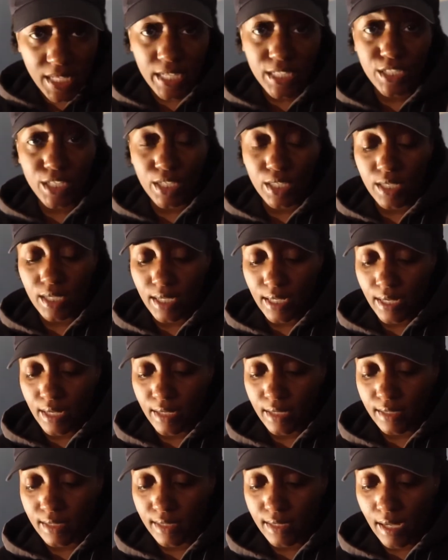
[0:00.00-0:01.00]
actually looking
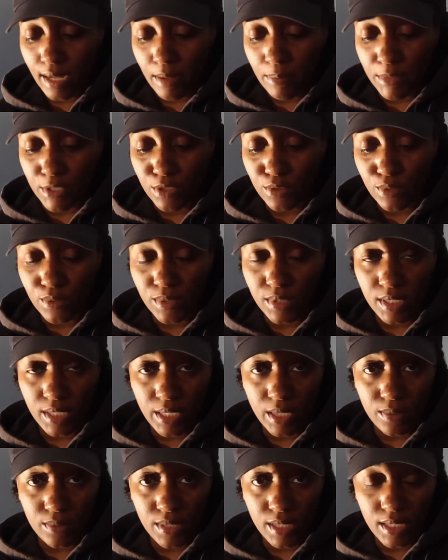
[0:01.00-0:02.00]
at a new
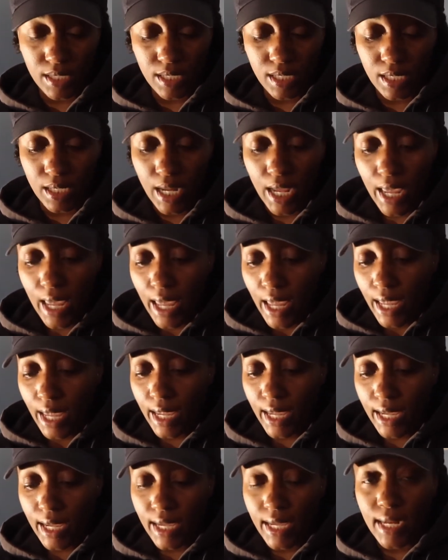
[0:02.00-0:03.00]
scale to get,
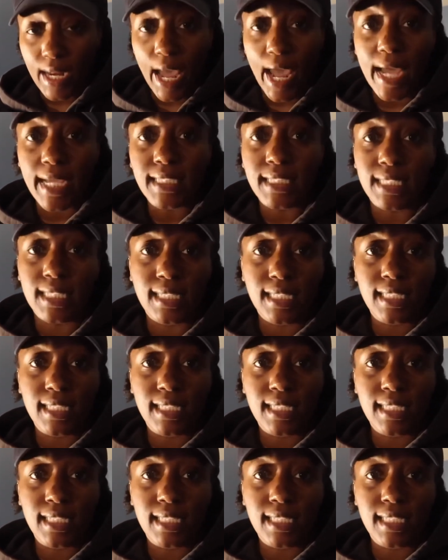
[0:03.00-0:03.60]
and I did